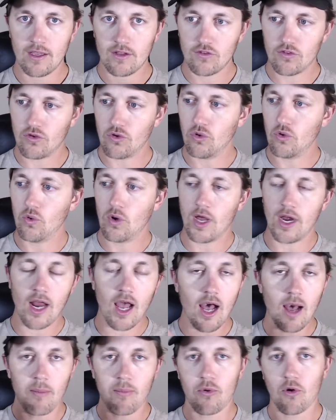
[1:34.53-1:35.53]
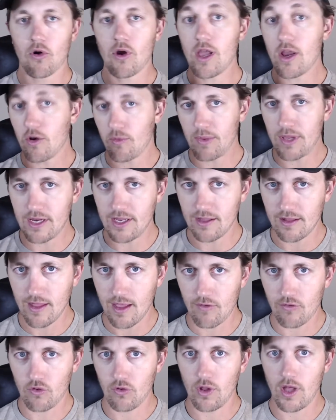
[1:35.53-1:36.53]
to an upper intermediate
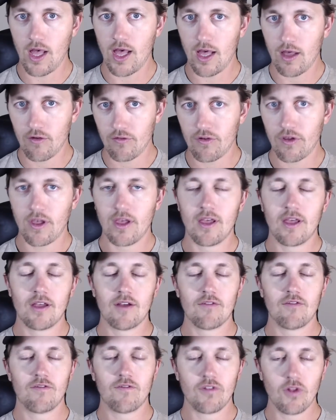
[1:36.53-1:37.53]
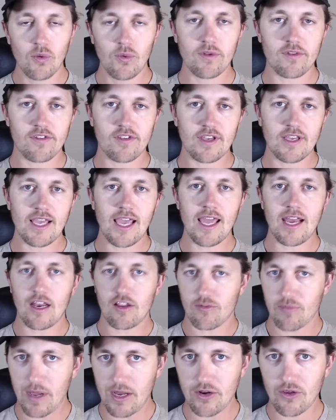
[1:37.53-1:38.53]
level of fluency in
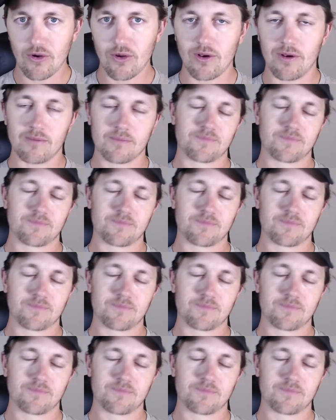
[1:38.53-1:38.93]
Espanol.